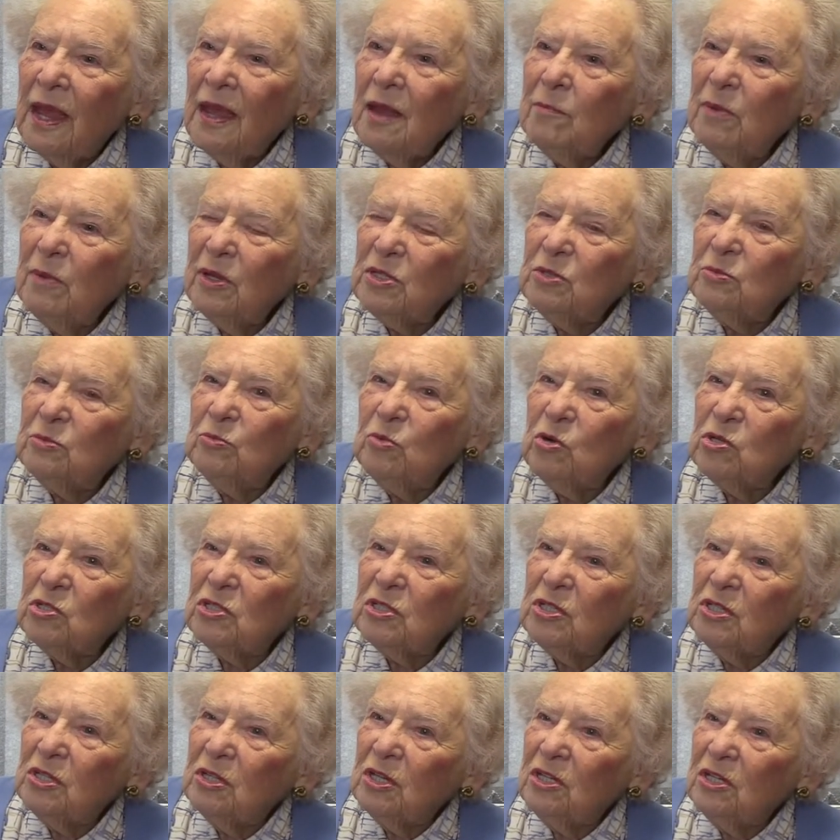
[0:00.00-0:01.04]
But what
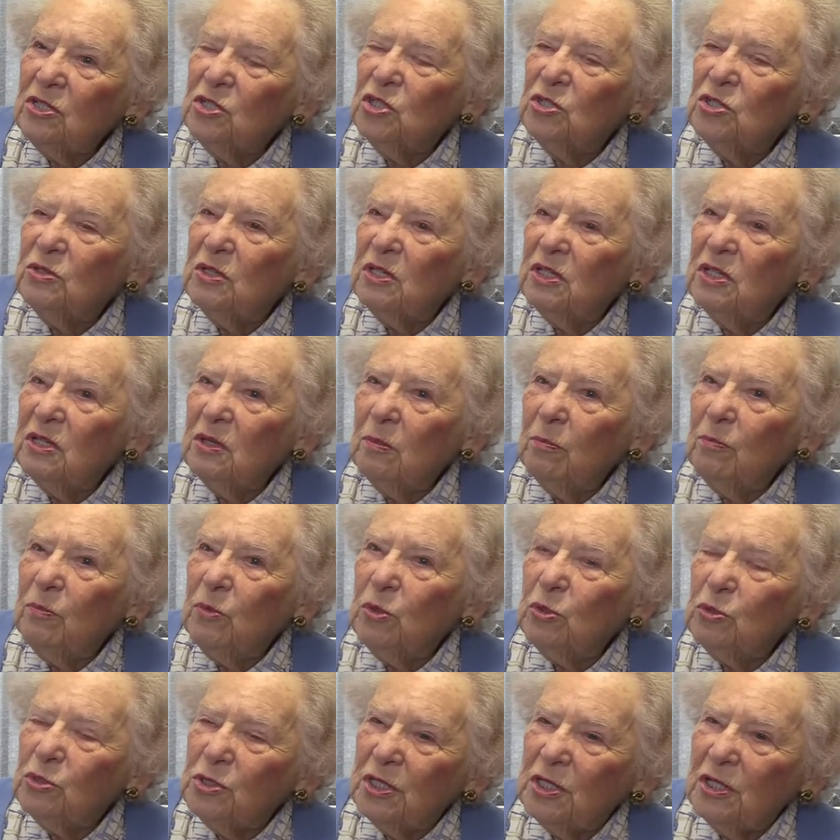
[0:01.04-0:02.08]
the
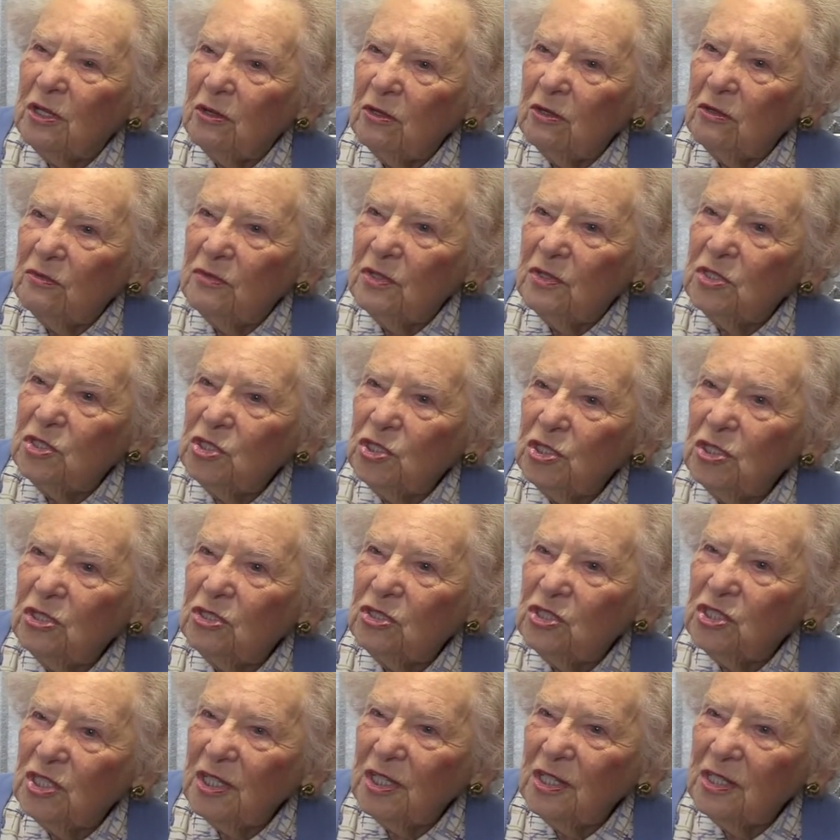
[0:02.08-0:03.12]
beauty of the
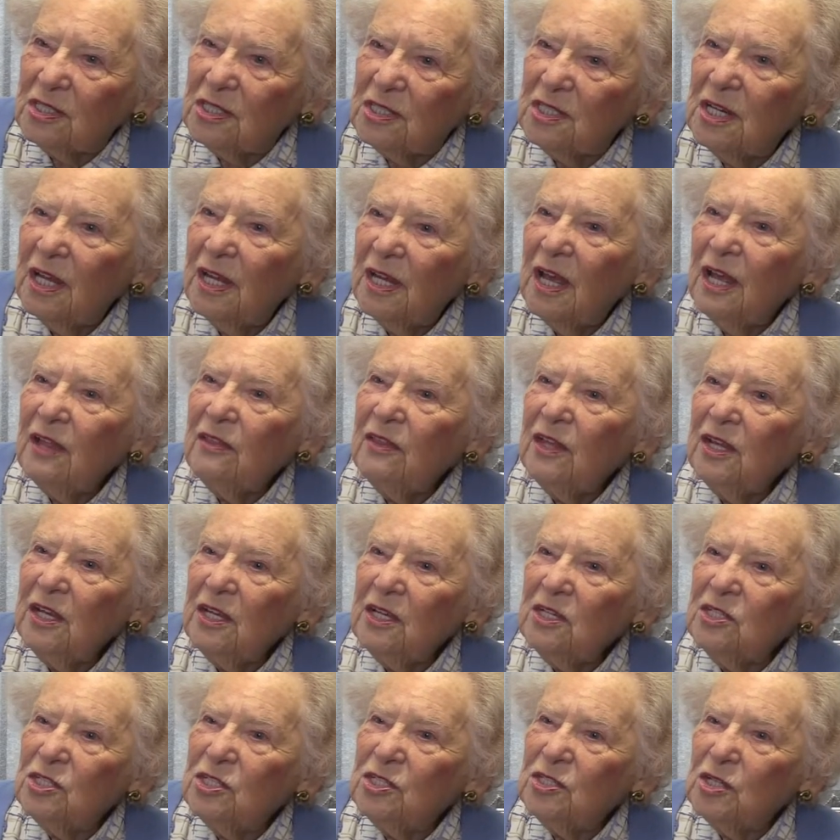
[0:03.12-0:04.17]
church is, there
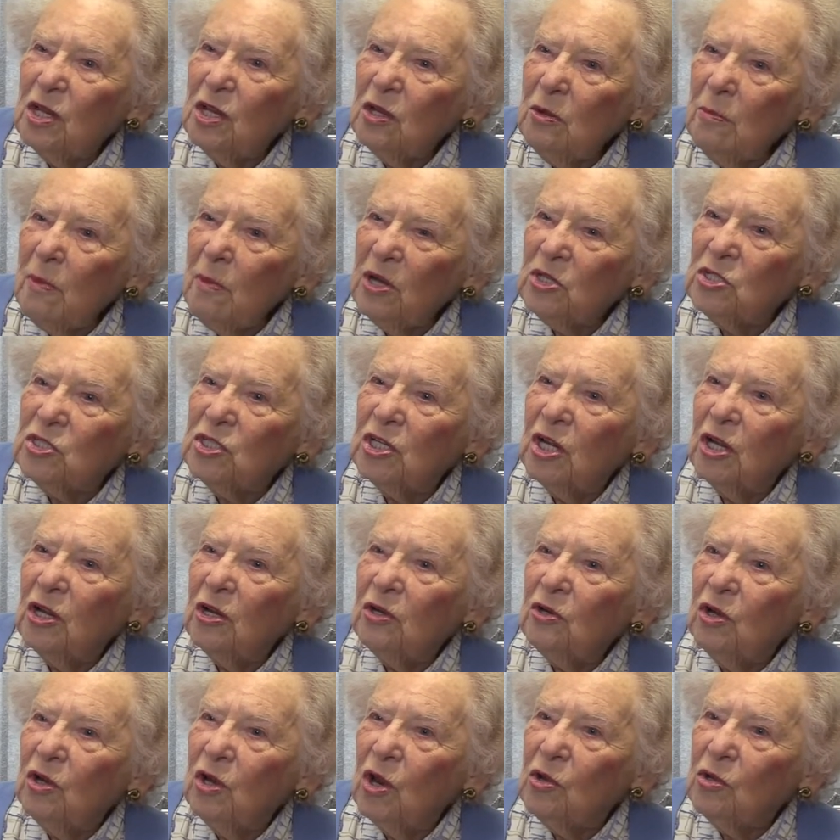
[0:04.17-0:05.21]
is so much
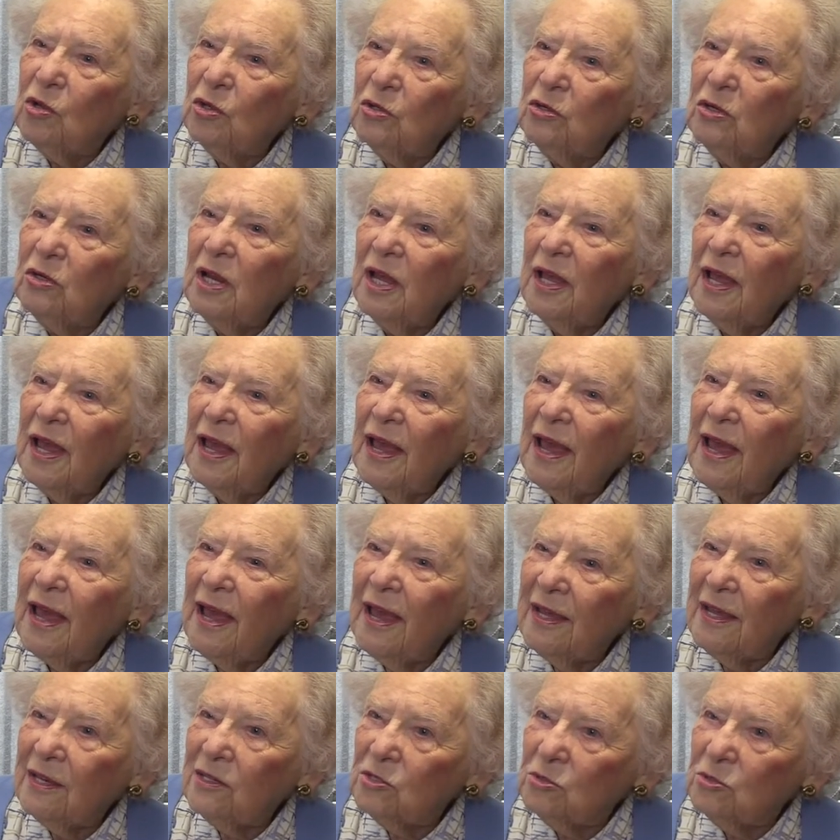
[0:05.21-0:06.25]
local
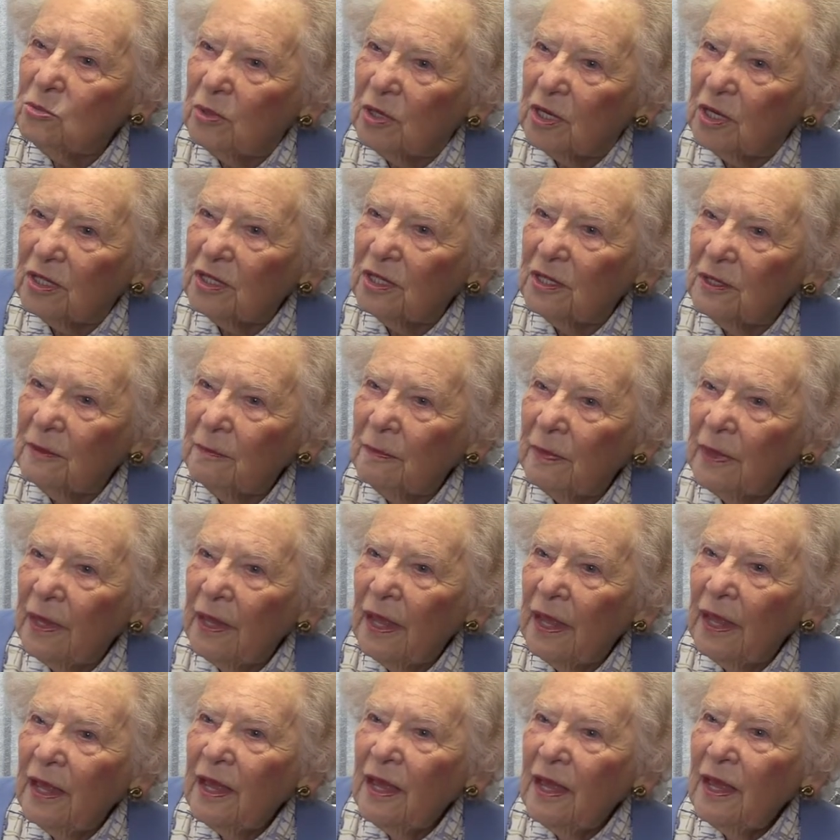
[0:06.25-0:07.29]
handwork.
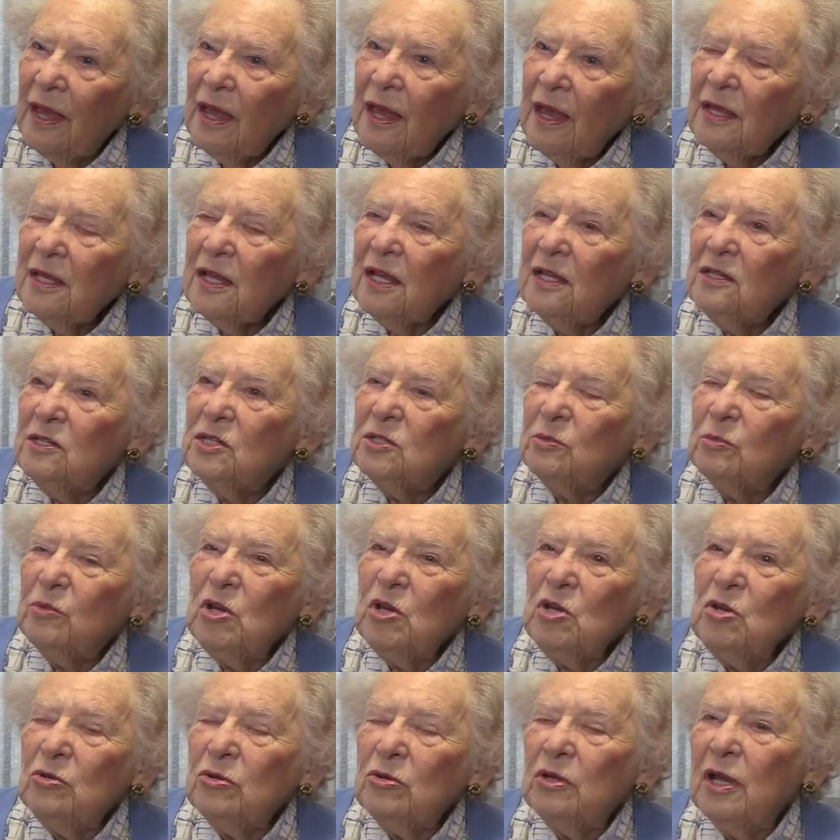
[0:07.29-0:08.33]
And
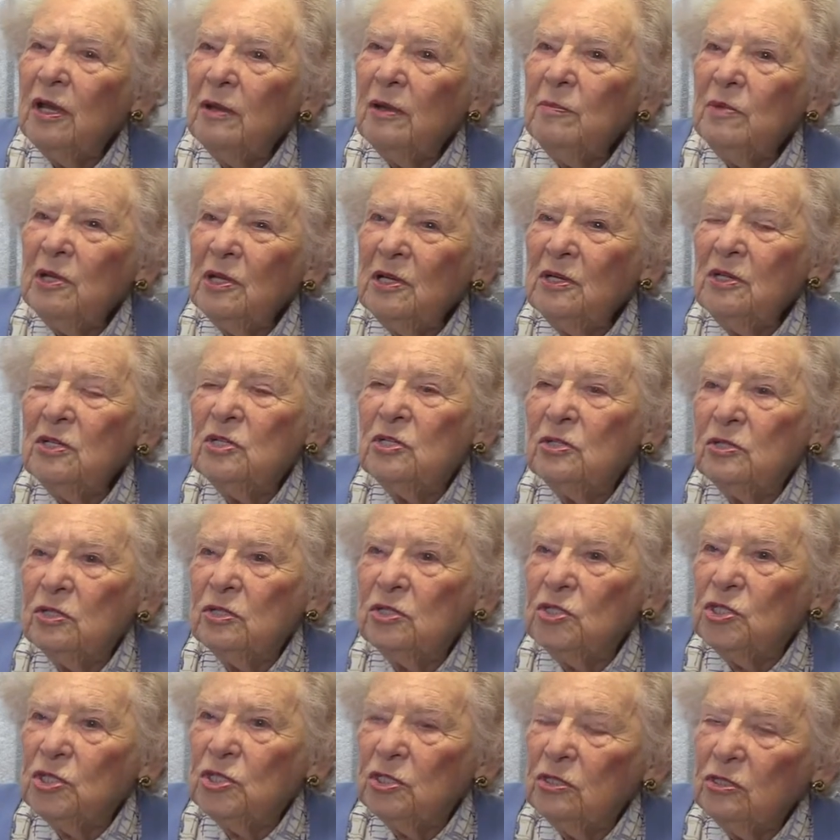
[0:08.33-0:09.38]
when you come into the
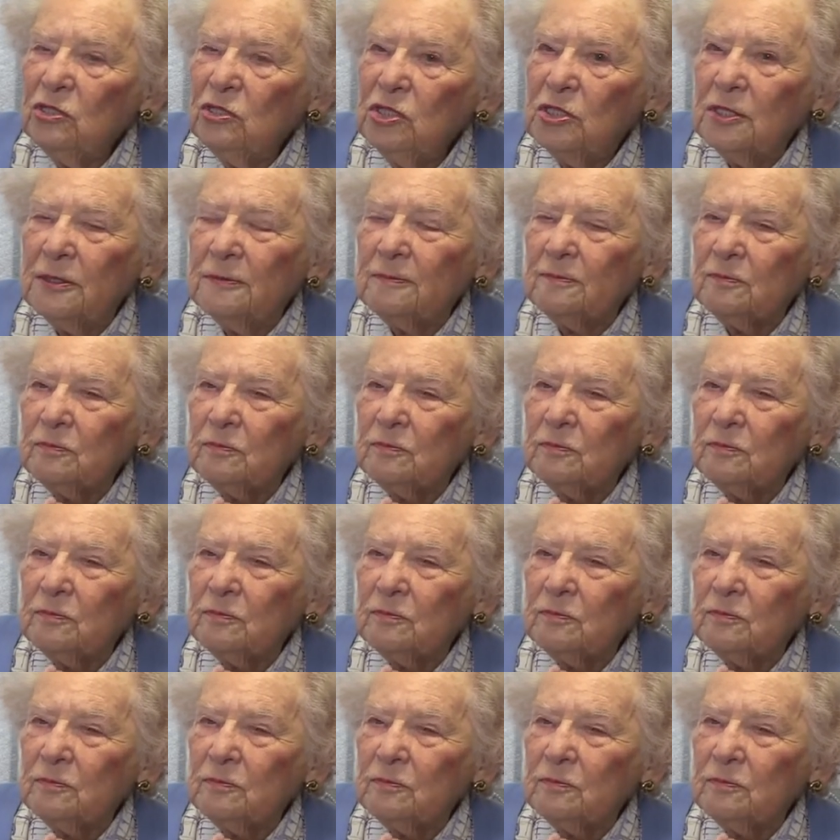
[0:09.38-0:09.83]
church,